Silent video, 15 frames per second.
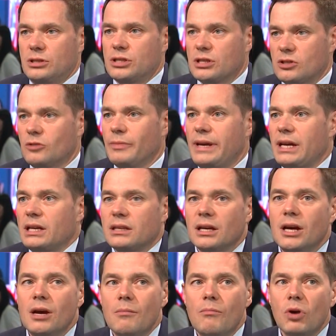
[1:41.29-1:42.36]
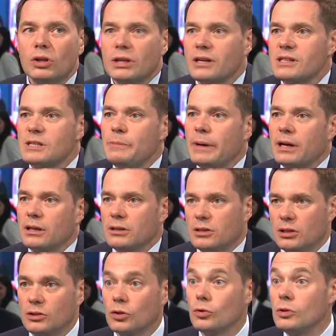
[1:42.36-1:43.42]
just to make it more
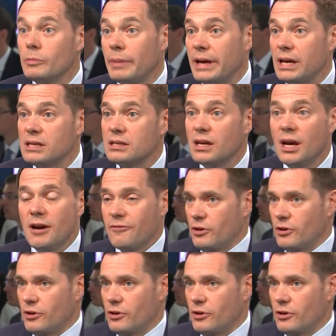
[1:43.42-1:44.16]
transparent and rule-based.